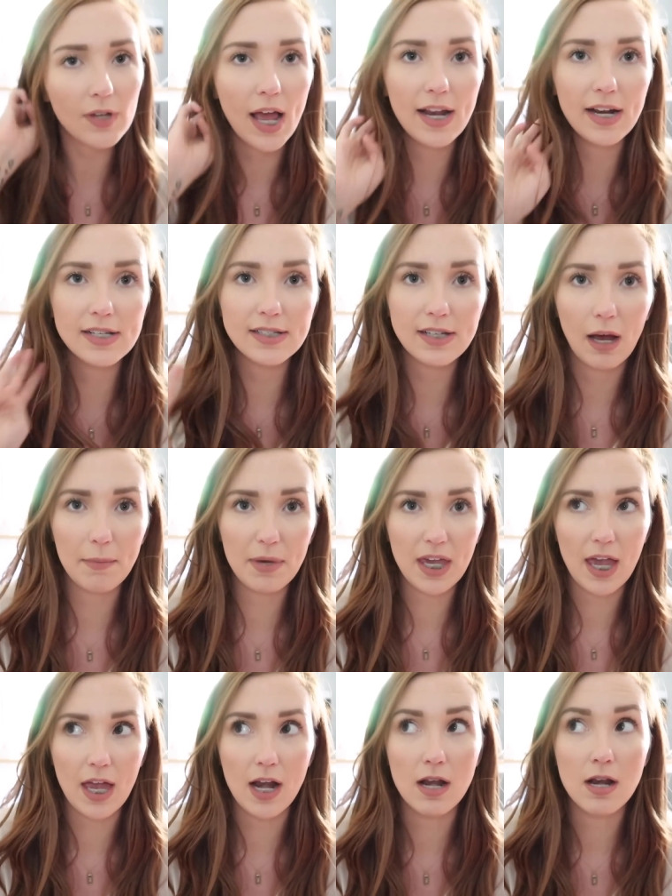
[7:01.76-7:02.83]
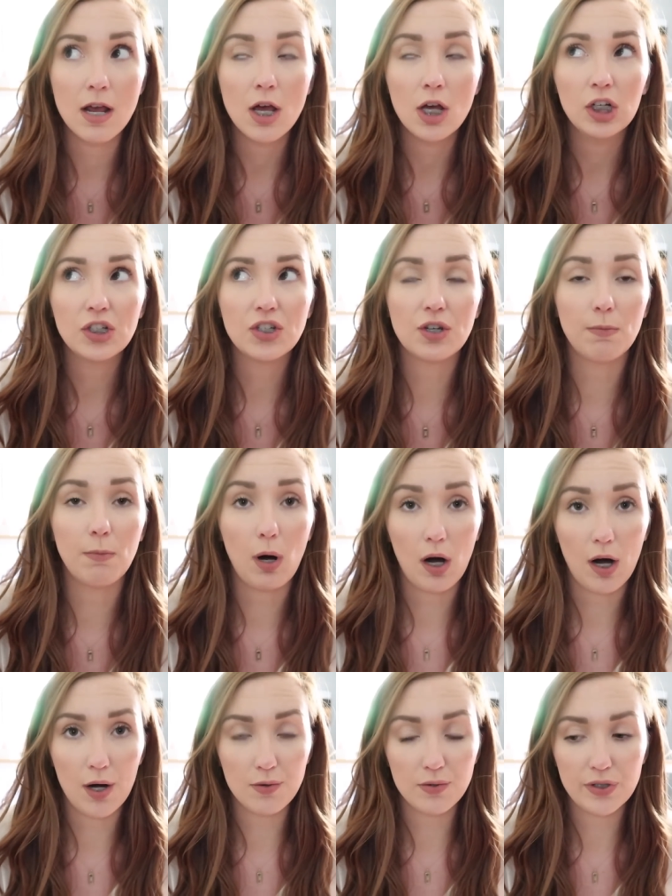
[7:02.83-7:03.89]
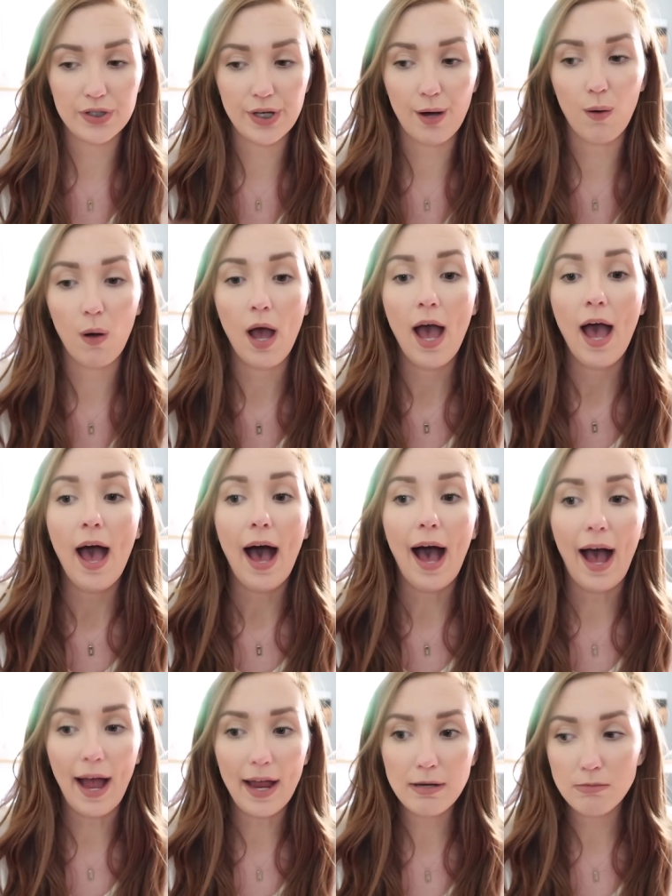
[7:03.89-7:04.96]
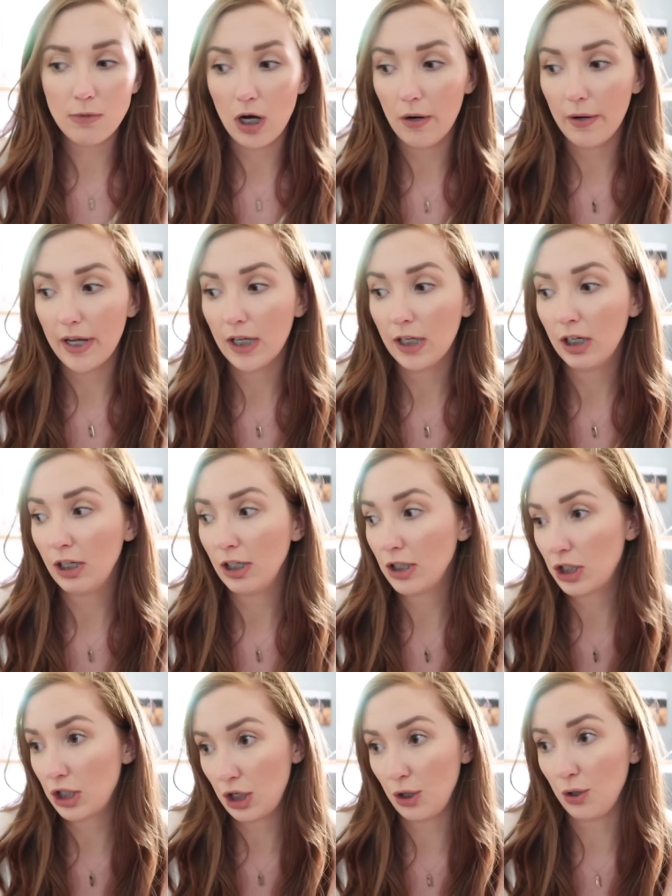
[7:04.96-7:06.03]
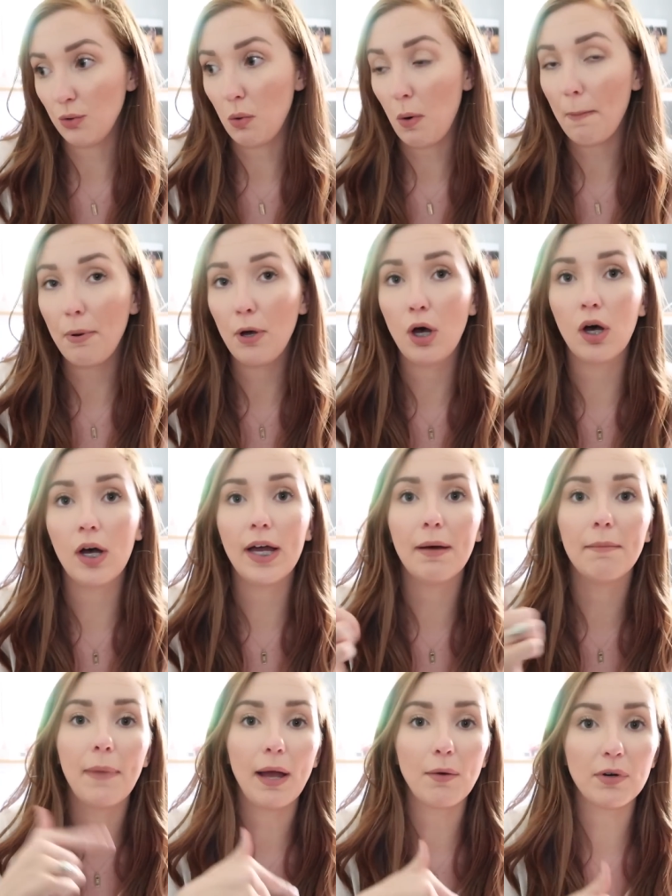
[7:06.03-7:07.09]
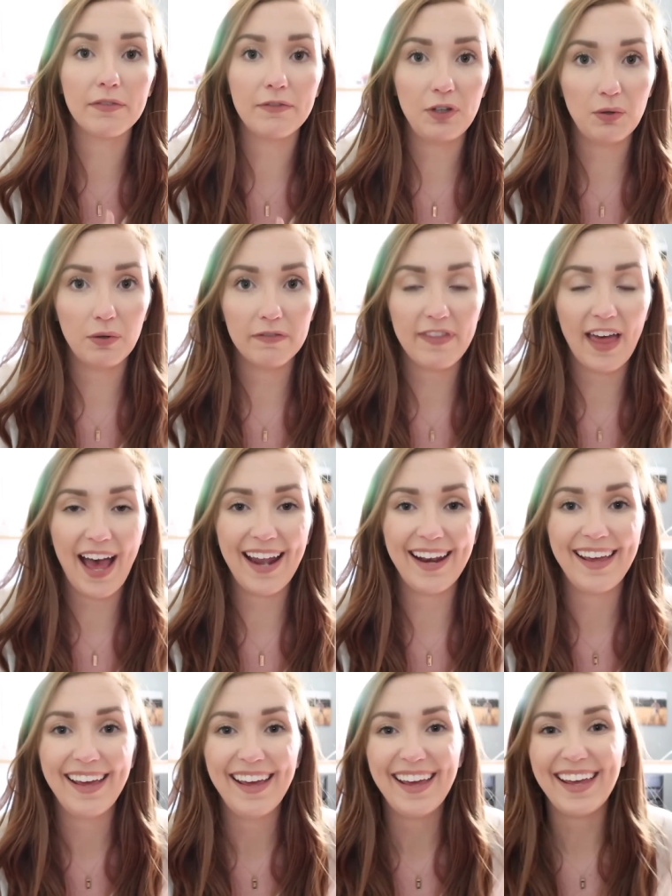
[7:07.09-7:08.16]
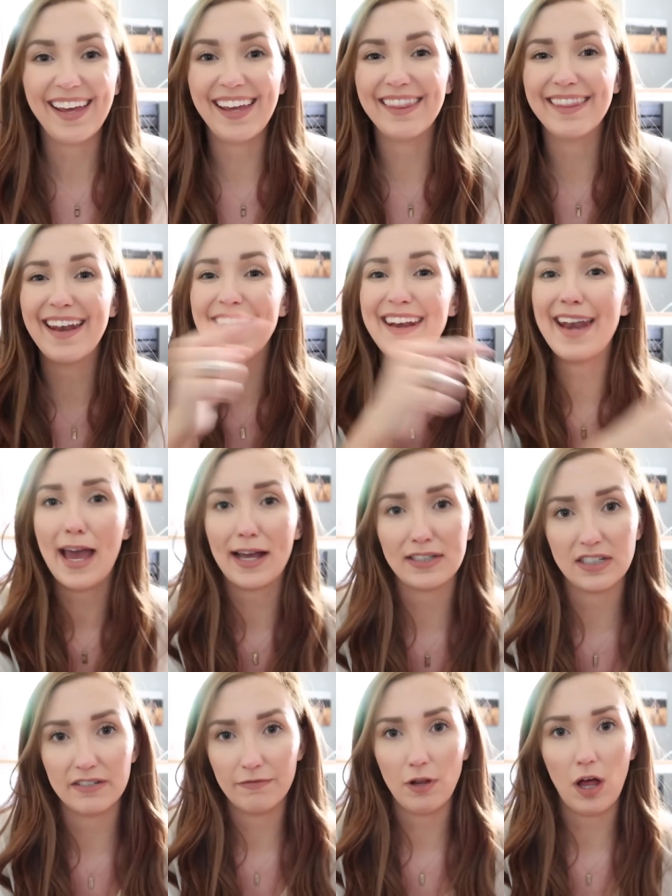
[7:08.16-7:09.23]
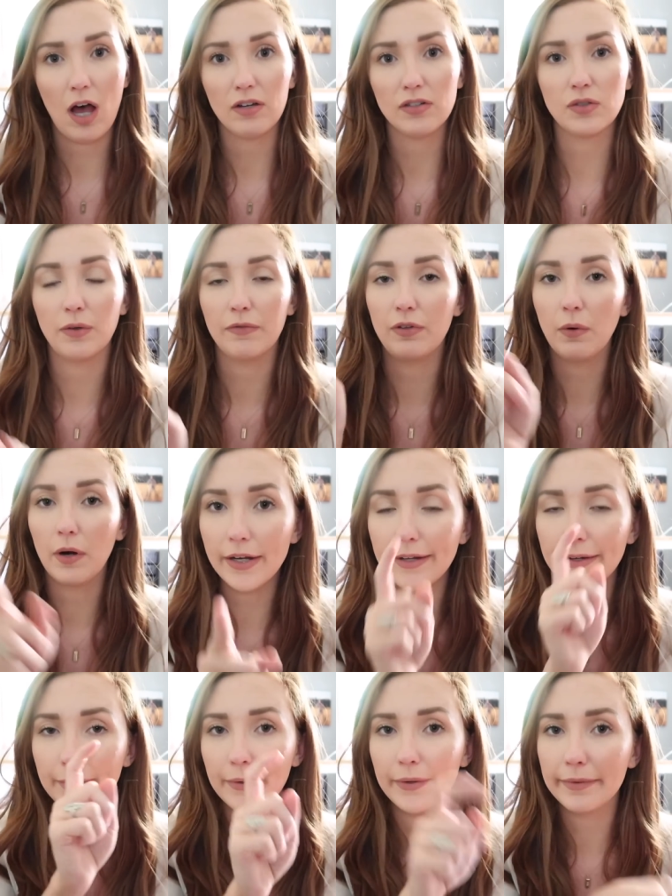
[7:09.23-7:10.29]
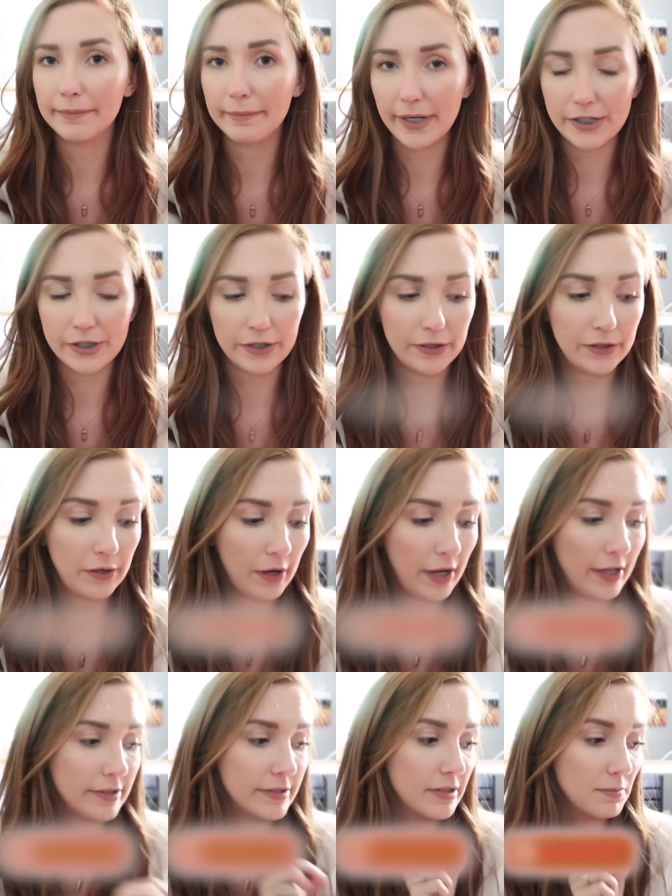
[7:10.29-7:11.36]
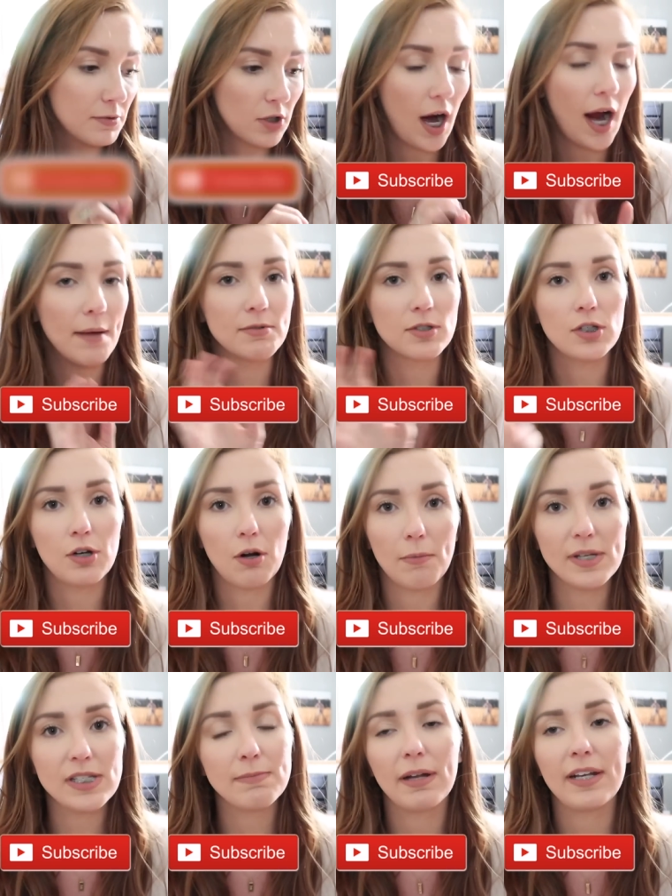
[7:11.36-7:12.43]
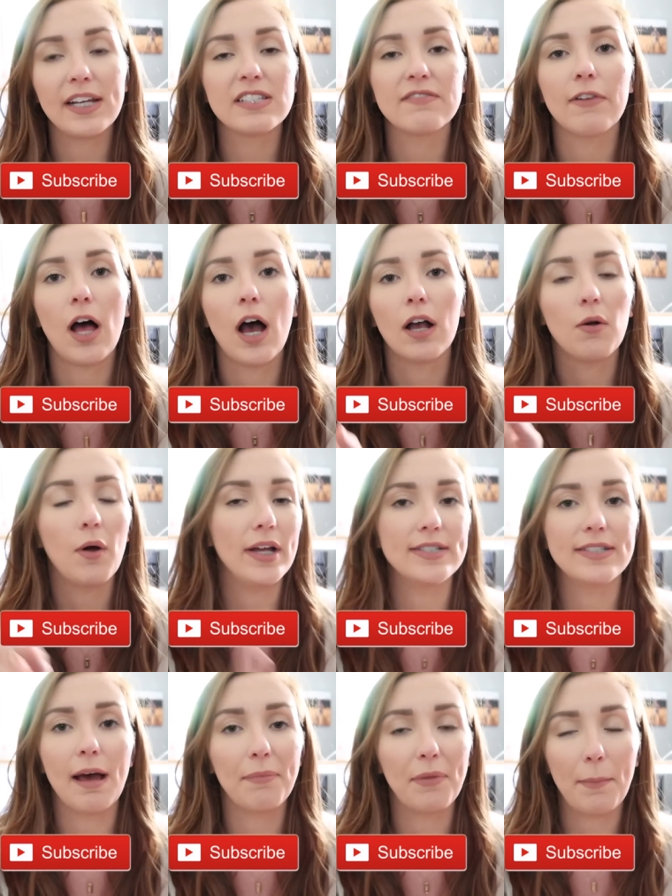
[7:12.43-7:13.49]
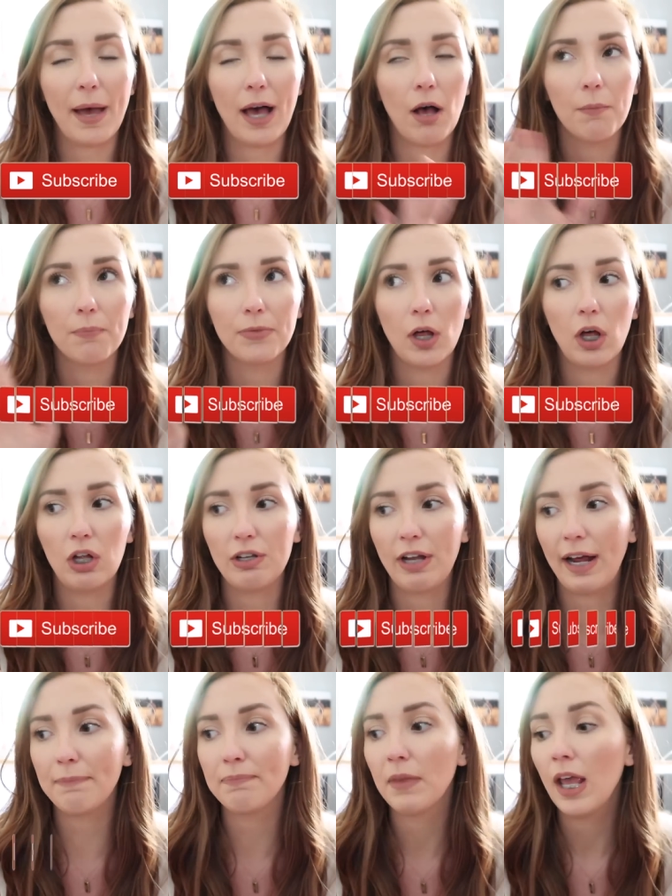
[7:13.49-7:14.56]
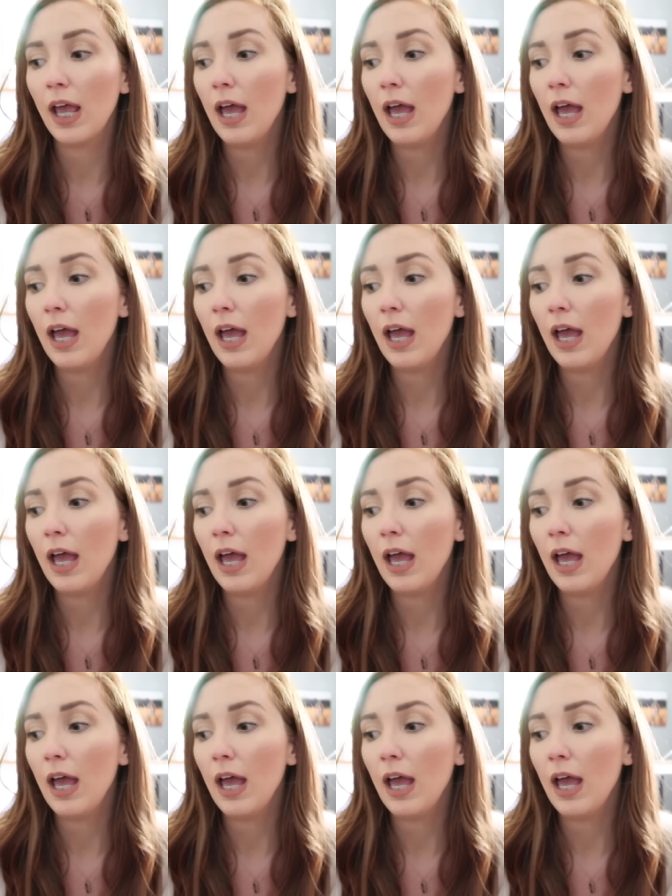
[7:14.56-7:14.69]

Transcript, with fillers: And it is coming in tomorrow. So I'm going to put my review of that in the next vlog. So if you are new, make sure you go ahead and subscribe so you don't miss Monday's vlog. Go ahead and tap the bell, the whole nine.